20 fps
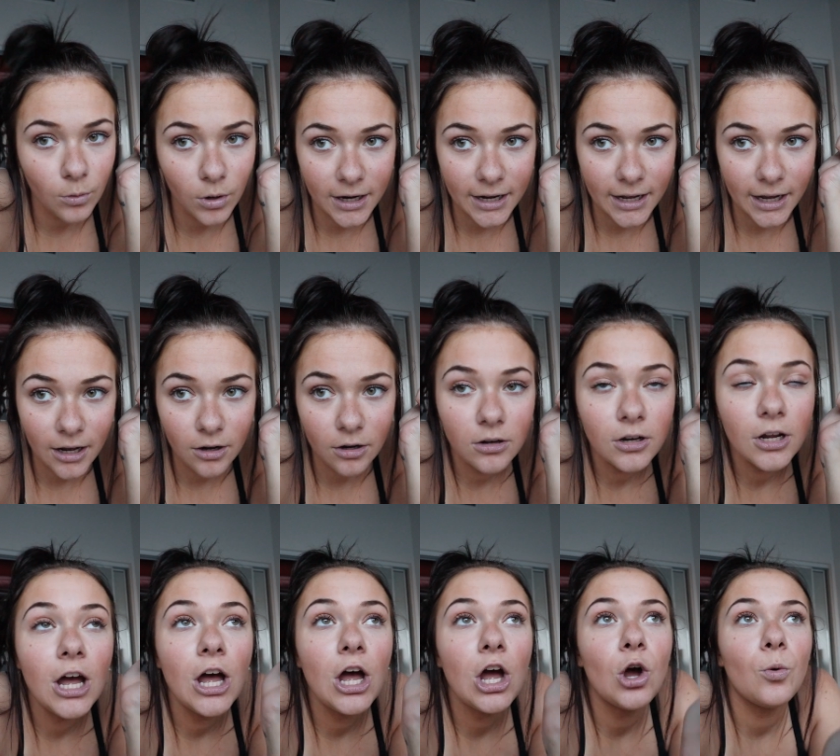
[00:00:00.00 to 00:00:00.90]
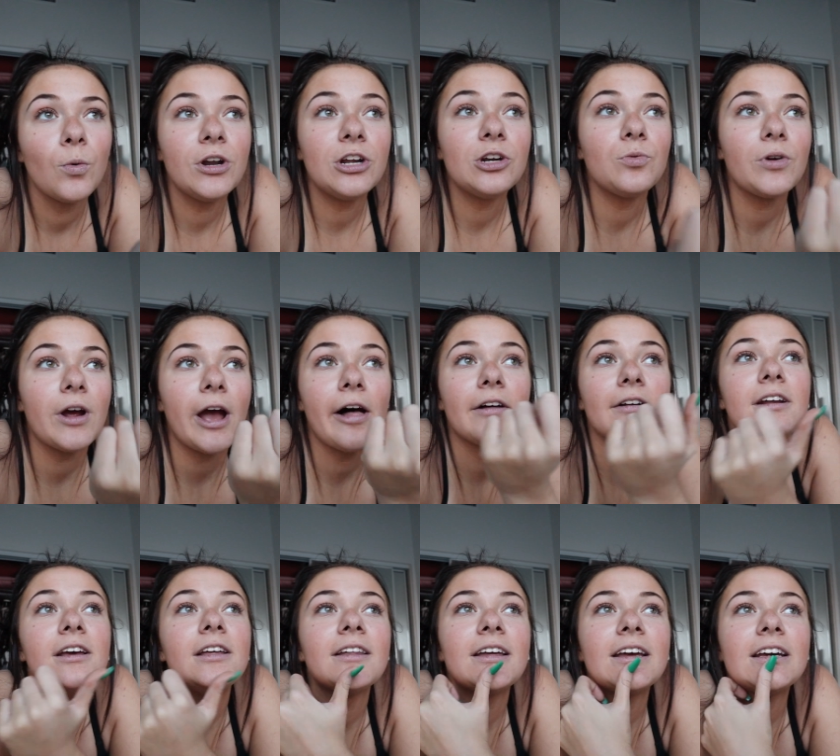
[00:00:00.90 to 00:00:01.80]
workout when in
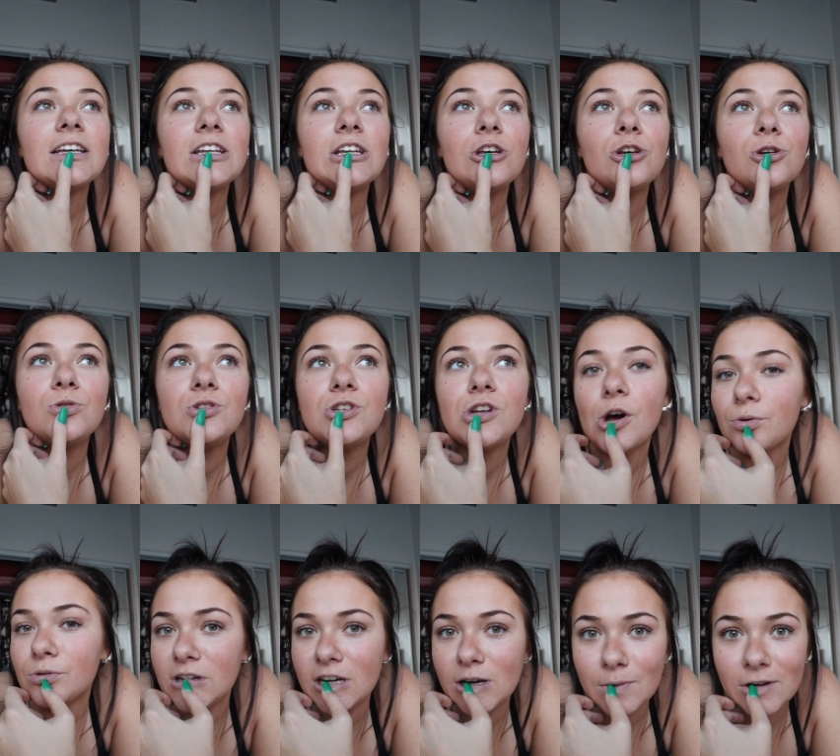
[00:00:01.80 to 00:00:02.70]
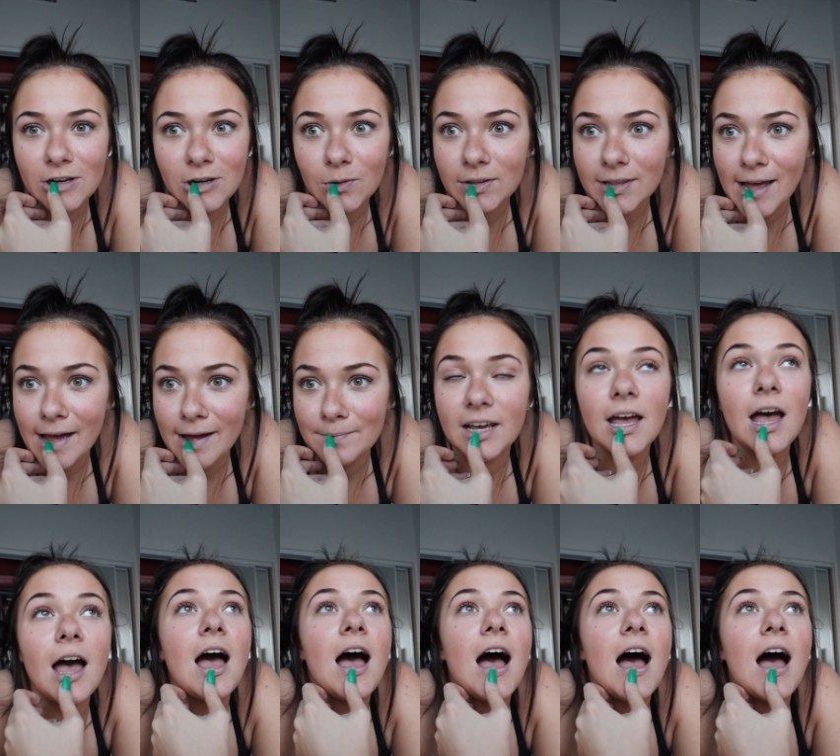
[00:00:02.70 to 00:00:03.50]
reality like you don't need to be doing that.